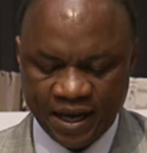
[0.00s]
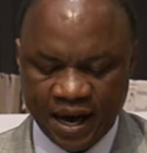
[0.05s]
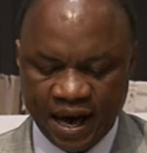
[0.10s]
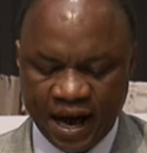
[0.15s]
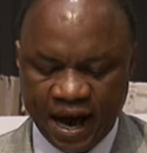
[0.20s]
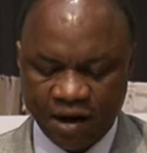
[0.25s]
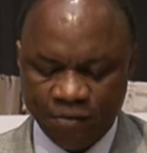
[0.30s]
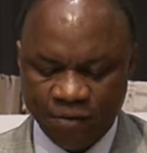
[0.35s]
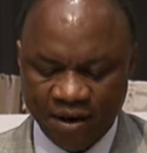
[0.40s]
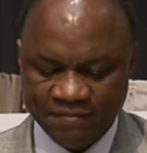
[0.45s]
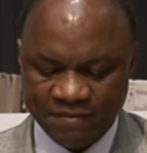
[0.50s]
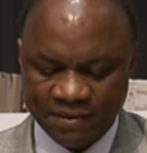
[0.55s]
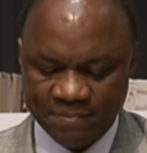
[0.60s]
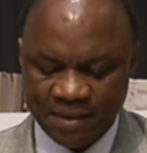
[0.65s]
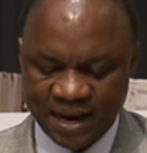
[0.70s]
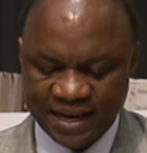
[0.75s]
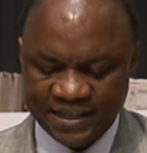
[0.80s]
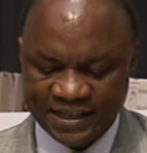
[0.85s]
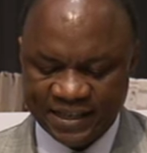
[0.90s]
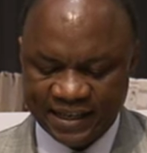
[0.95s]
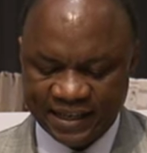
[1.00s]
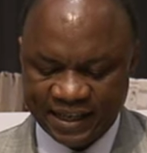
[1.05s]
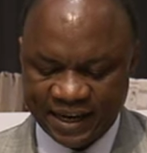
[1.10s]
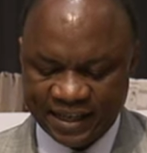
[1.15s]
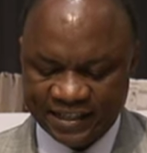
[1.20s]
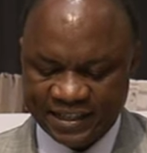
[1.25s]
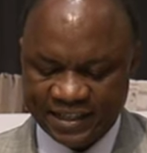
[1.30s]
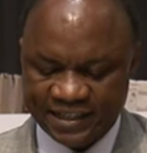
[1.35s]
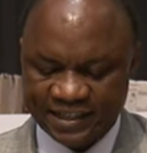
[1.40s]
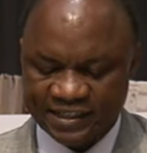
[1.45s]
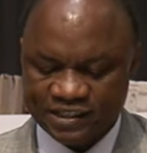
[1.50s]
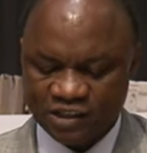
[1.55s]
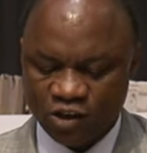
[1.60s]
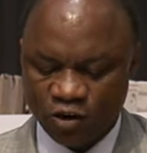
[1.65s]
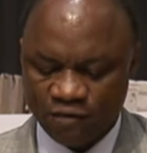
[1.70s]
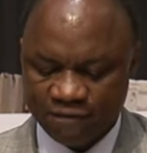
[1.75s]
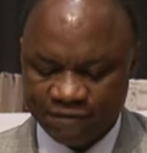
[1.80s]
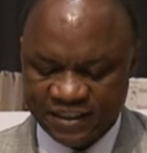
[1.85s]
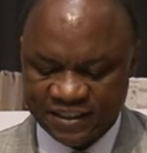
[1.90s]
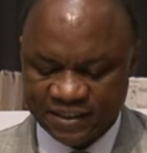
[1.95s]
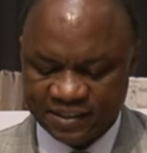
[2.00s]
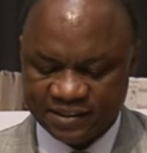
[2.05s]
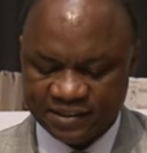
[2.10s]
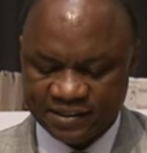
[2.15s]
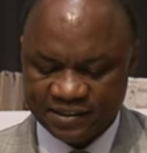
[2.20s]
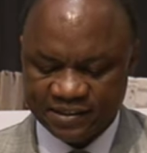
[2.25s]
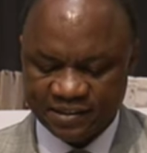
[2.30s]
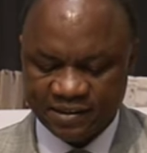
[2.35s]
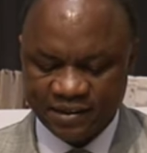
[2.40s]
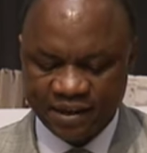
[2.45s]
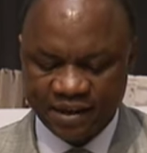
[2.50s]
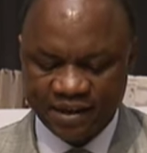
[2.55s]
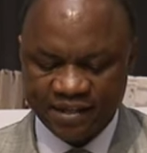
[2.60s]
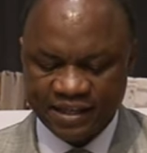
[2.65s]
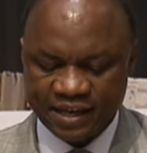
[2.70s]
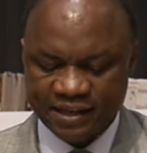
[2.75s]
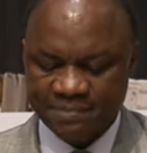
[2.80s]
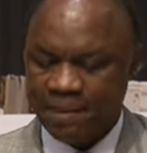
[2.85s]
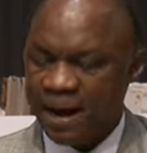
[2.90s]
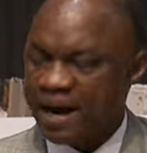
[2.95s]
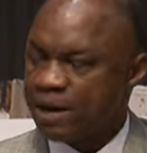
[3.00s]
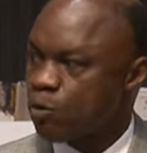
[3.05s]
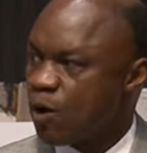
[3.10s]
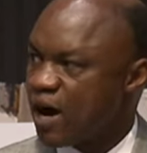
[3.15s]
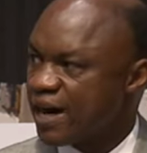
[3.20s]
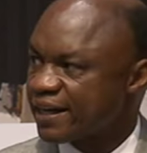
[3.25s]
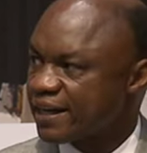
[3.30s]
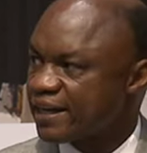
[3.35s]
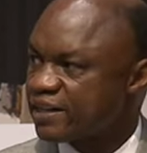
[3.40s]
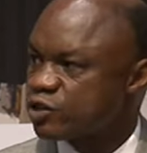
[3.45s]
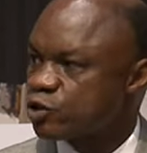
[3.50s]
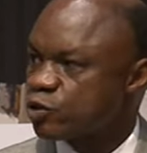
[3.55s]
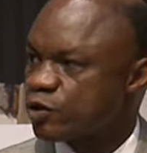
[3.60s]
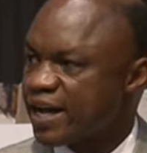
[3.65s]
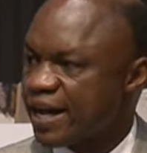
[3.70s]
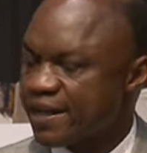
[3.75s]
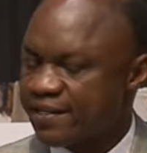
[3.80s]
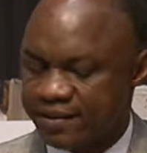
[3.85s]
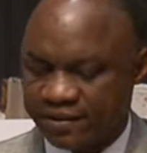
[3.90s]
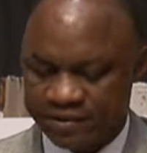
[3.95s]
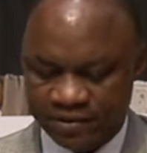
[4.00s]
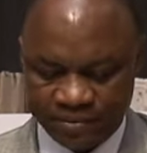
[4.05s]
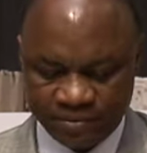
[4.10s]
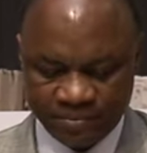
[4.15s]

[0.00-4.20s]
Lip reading: However, my delegation is convinced that by working together,